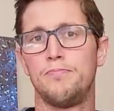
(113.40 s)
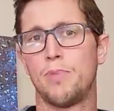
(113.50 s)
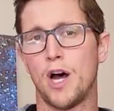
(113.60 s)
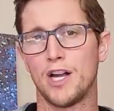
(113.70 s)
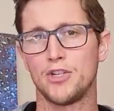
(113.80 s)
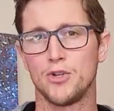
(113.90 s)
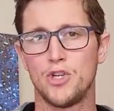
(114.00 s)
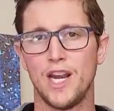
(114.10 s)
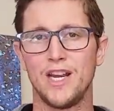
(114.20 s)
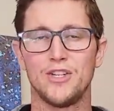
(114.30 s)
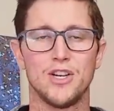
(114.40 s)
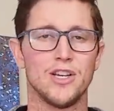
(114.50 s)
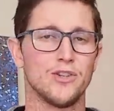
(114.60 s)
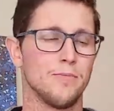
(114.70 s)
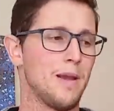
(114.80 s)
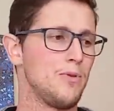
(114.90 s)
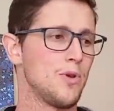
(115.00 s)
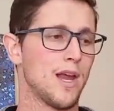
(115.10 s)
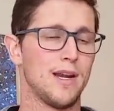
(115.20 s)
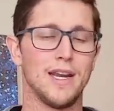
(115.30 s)
posture changes, or maybe
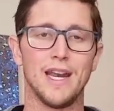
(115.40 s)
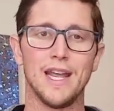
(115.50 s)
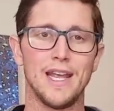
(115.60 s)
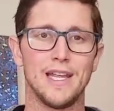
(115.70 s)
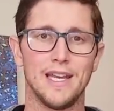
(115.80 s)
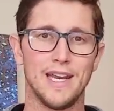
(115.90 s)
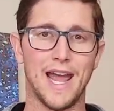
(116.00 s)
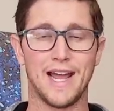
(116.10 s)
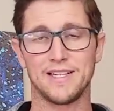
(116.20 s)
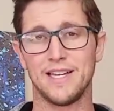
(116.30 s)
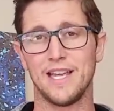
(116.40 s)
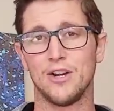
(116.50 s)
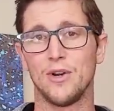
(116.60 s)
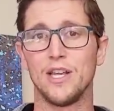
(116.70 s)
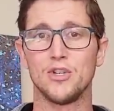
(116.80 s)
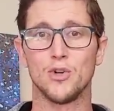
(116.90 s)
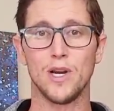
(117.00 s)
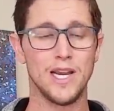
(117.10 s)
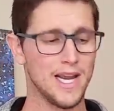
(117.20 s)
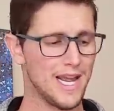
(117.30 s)
you got an accident or an
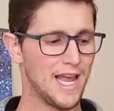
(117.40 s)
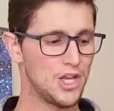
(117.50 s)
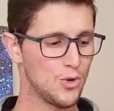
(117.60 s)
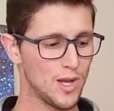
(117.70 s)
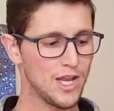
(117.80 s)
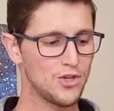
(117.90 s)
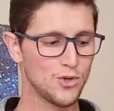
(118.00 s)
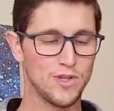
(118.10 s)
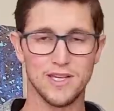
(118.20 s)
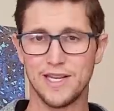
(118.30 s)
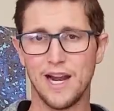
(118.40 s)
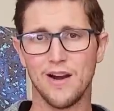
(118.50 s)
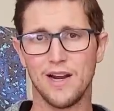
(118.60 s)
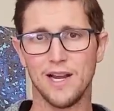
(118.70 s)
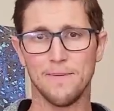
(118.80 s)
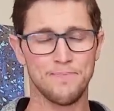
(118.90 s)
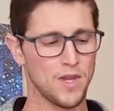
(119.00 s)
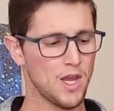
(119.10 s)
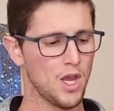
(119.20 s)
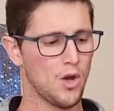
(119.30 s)
injury and you injured this area,
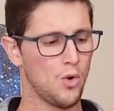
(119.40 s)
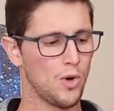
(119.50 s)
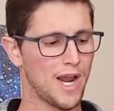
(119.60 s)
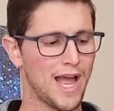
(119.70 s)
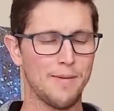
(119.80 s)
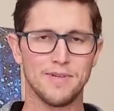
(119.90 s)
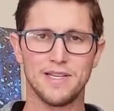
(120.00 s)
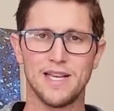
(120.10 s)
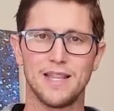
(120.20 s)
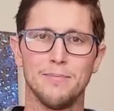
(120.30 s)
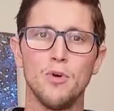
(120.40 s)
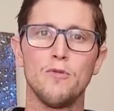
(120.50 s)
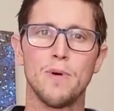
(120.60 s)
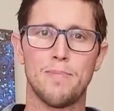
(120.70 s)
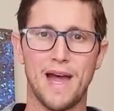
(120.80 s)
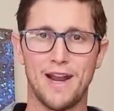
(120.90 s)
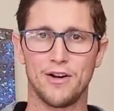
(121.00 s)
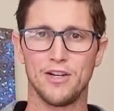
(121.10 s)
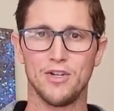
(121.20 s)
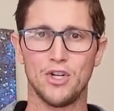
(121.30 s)
well, what happens is that the movement
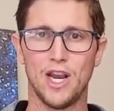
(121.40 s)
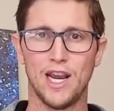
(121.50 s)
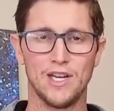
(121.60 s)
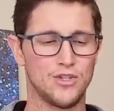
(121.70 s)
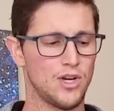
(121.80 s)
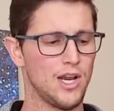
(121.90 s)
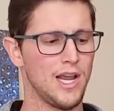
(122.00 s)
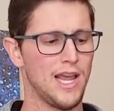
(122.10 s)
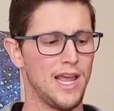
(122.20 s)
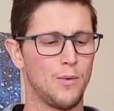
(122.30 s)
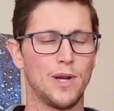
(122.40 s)
pattern can change, and